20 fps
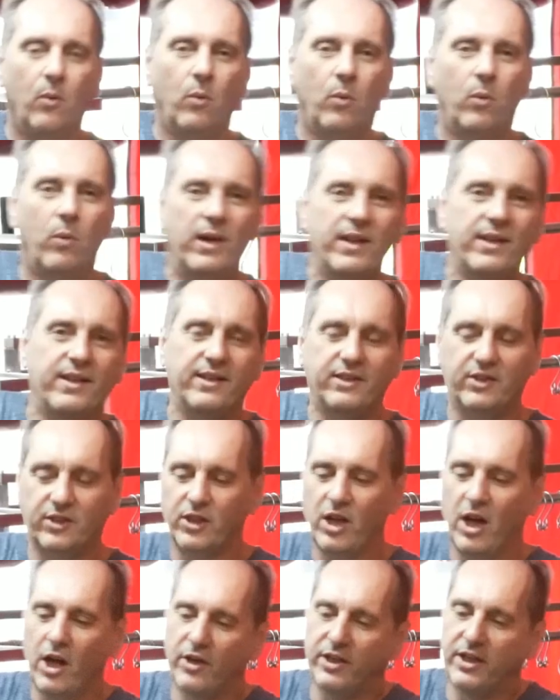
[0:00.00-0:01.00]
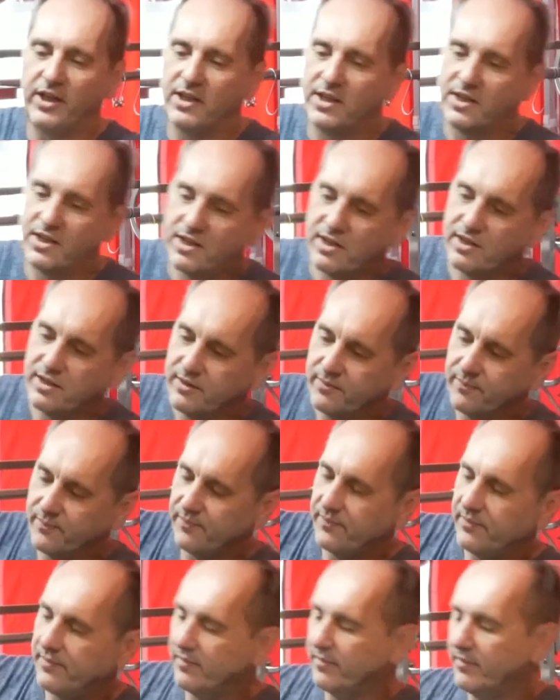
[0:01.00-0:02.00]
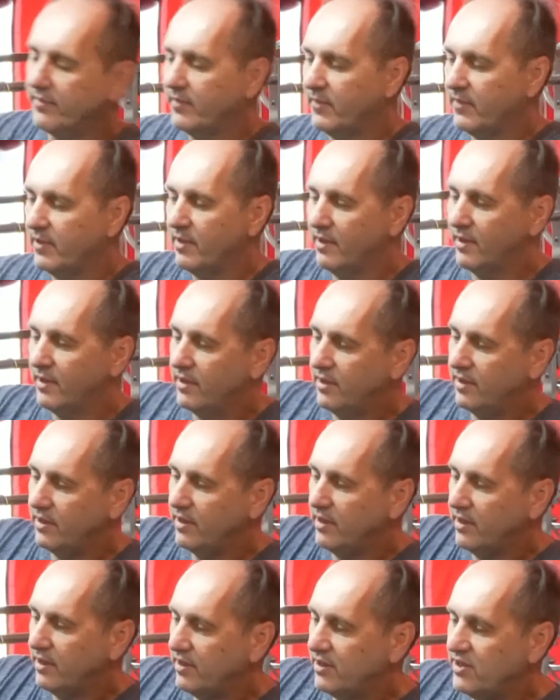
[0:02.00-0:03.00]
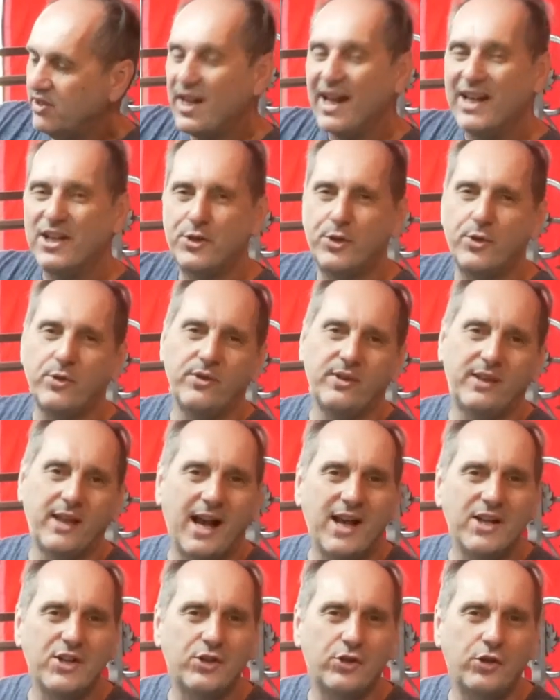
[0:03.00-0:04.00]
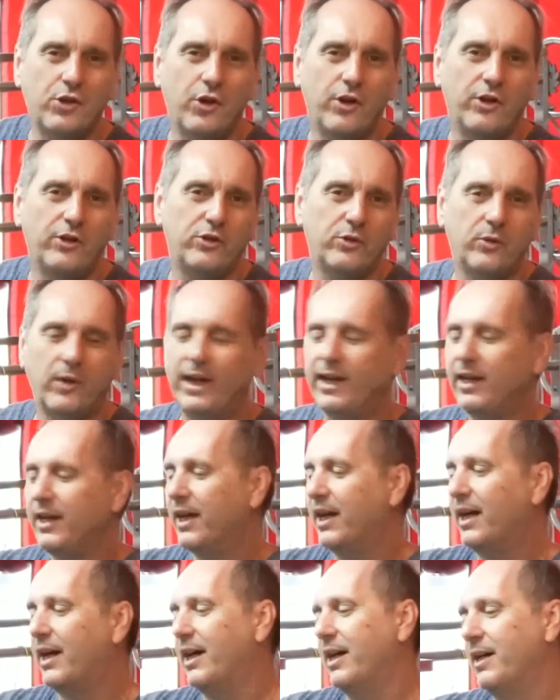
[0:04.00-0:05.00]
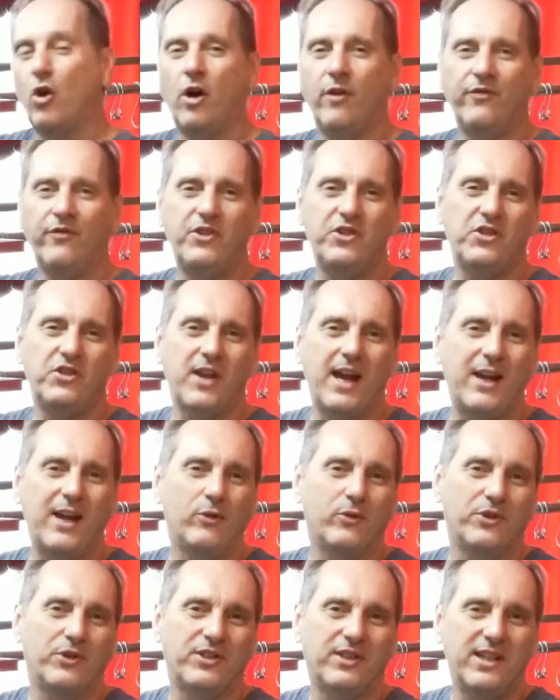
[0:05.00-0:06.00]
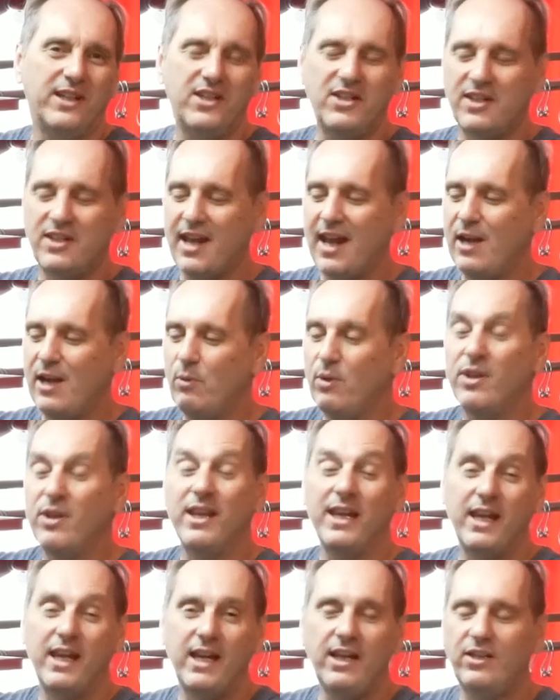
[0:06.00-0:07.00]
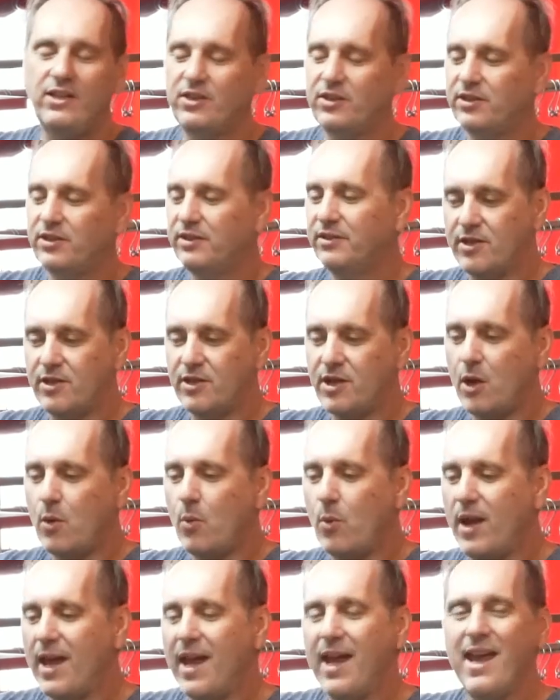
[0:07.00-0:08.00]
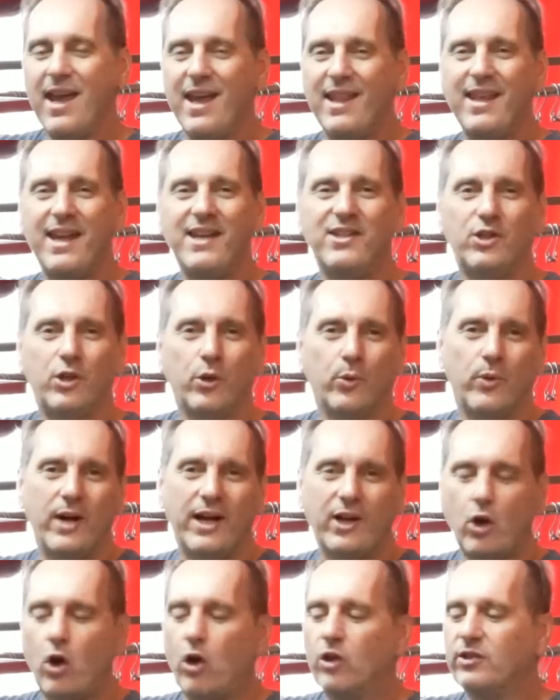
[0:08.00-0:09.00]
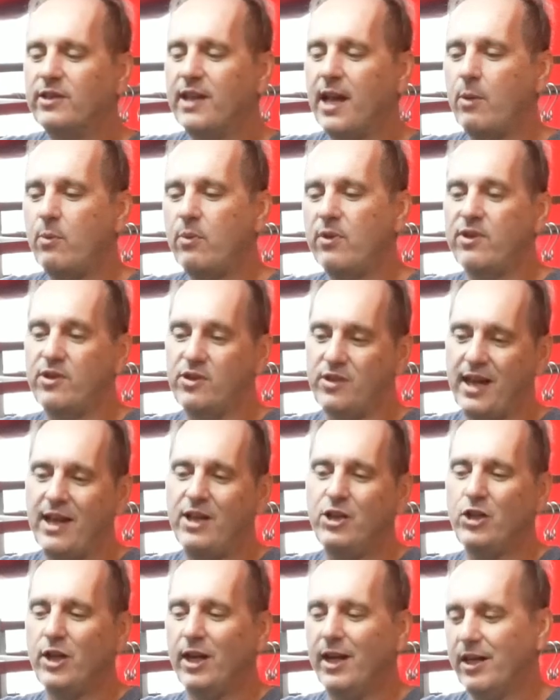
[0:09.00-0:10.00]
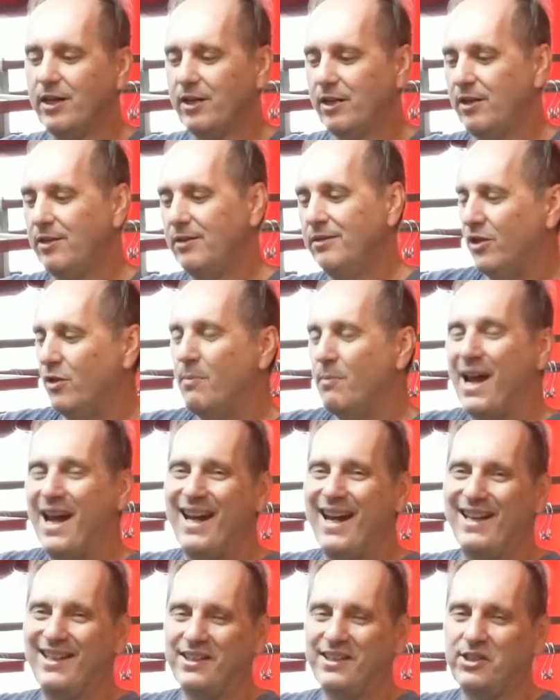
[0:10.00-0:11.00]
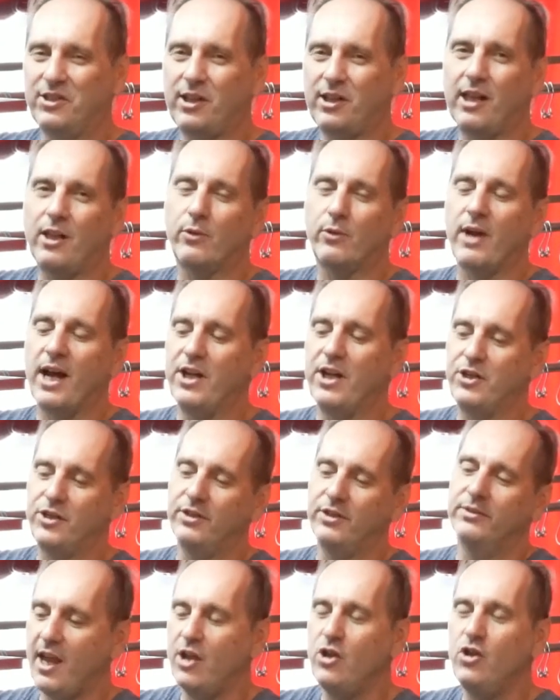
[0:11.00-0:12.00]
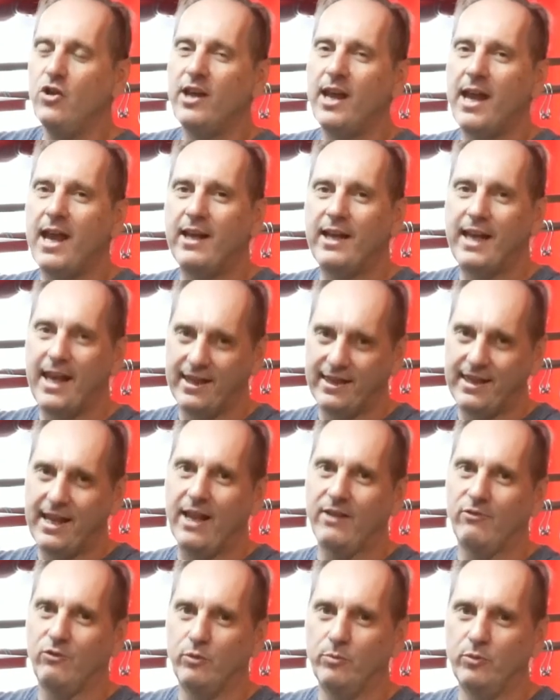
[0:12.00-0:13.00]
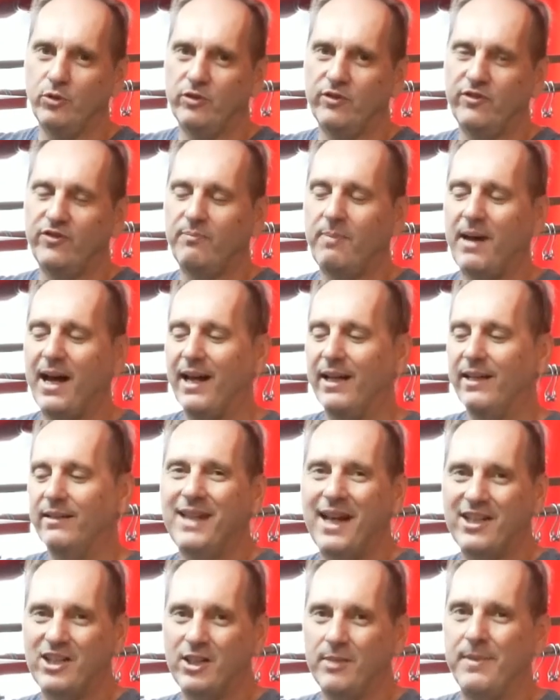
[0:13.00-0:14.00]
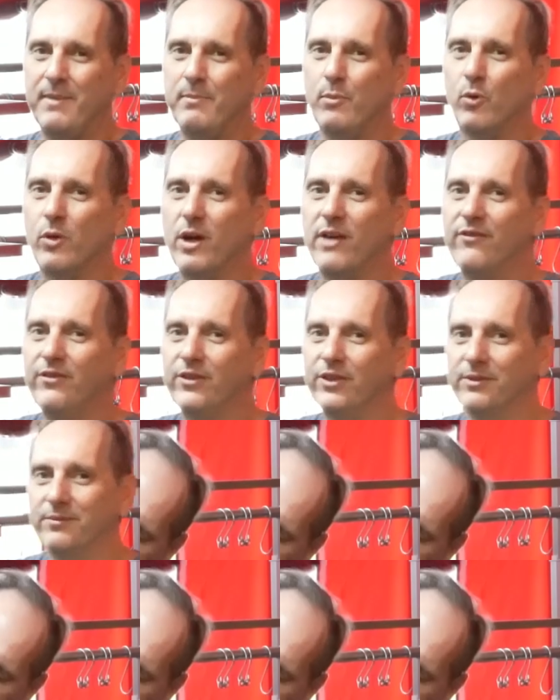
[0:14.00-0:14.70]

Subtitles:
One thing to note is stainless steel does turn into a coffee stain or a tea stain with heat. So where there's direct contact with, say, charcoal, you may get discoloration. And you can get that removed, but it takes a little bit more effort.